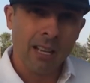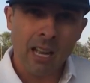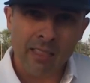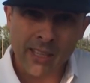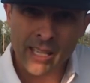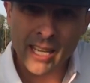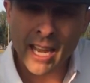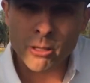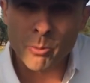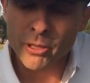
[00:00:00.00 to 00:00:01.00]
I think he had
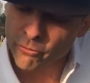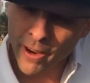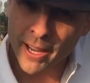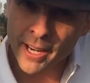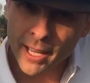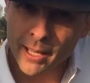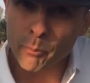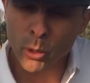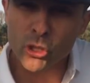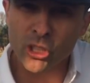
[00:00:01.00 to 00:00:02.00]
too much fun,
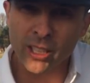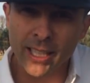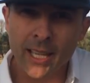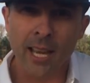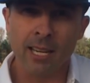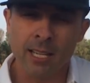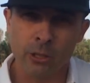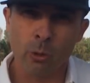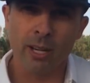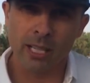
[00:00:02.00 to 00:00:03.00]
personally, and he
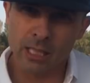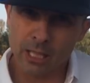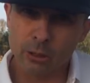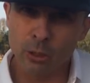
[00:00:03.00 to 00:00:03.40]
enjoyed it a little too